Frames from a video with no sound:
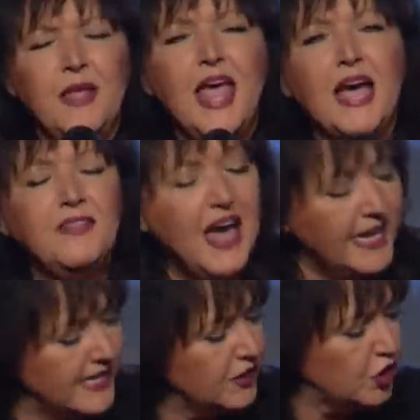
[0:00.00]
and that
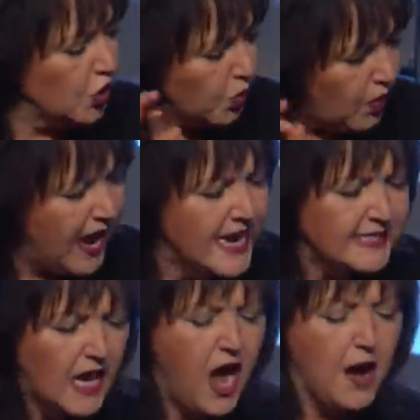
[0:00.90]
is to raise
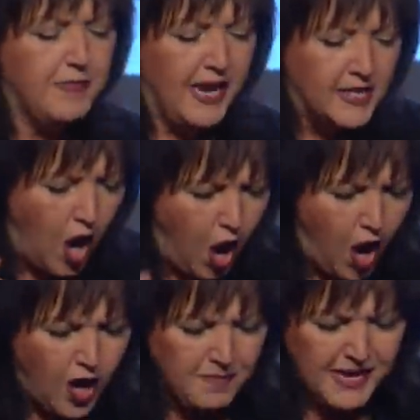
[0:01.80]
up an
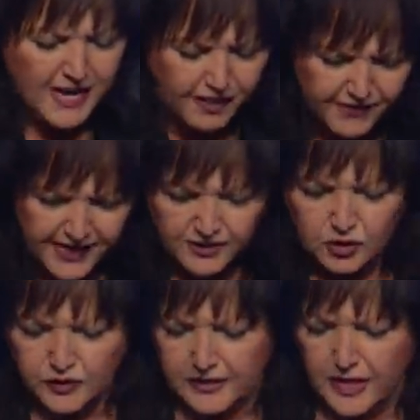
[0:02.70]
army of
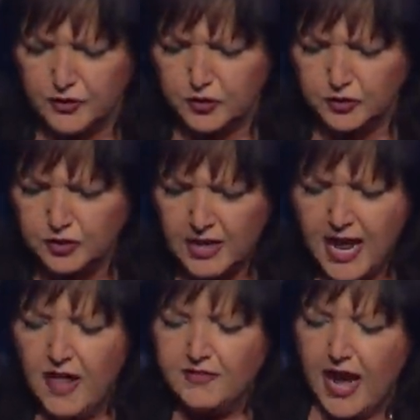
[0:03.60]
intercessors
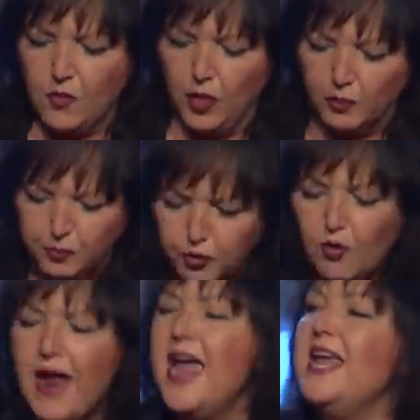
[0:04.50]
that will
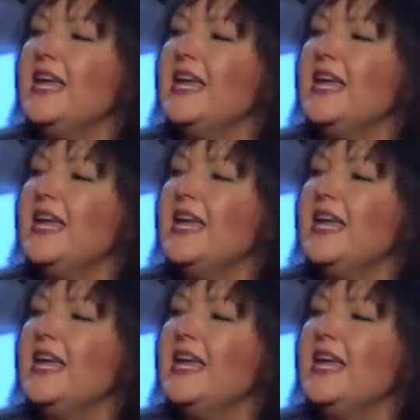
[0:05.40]
pray